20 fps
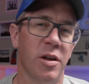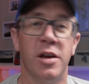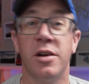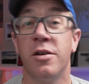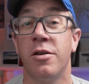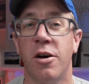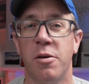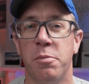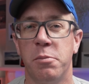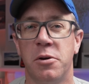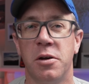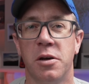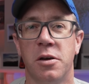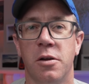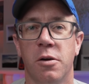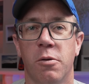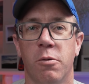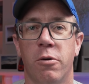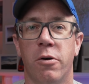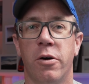in no
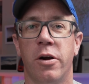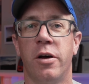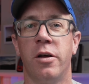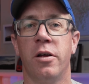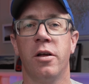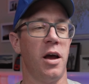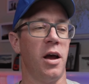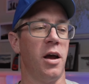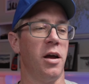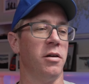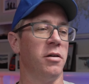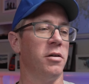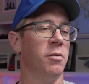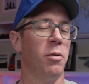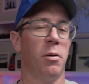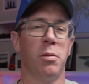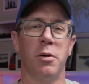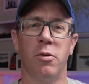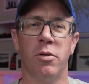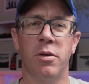particular order, and you're
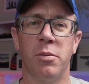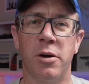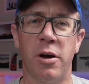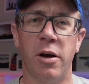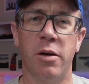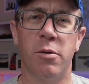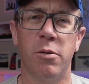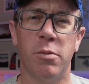probably looking at me going,